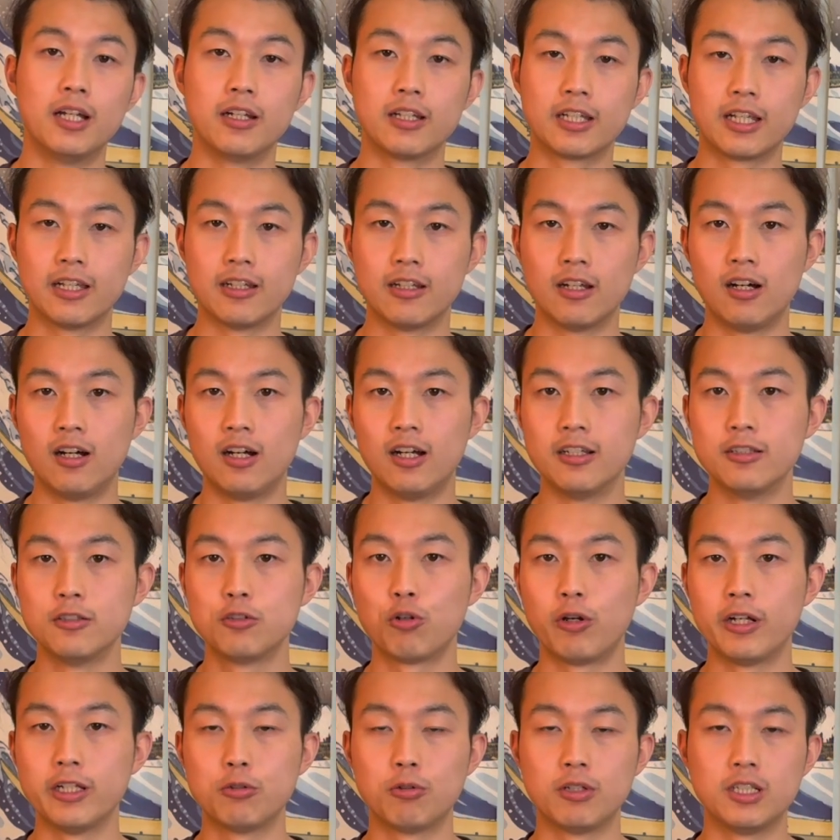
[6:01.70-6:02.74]
again, on
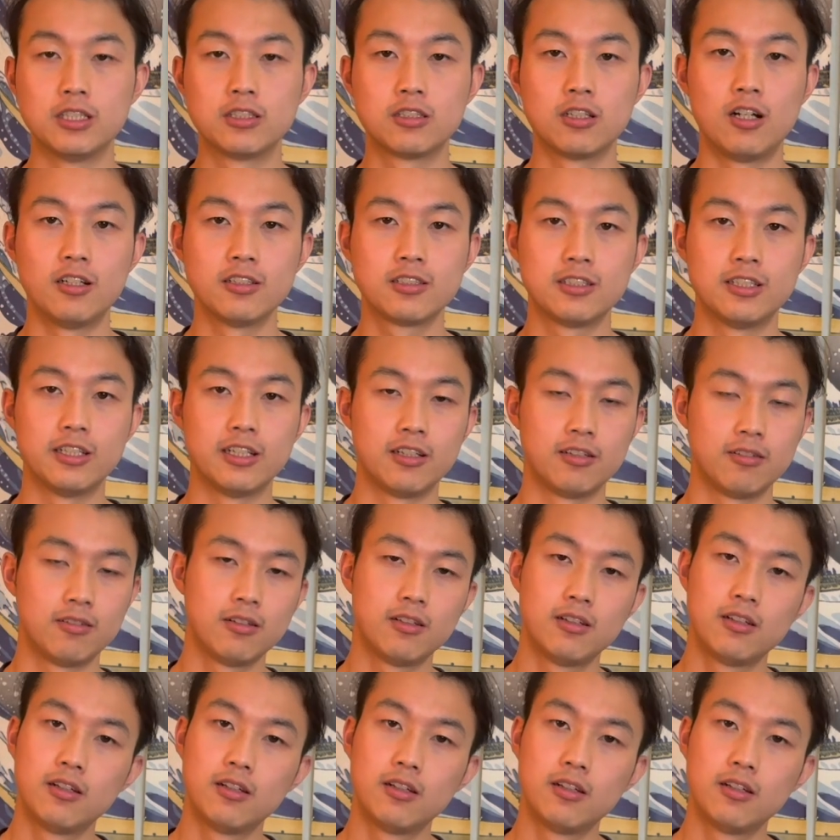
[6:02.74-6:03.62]
2020 songs, they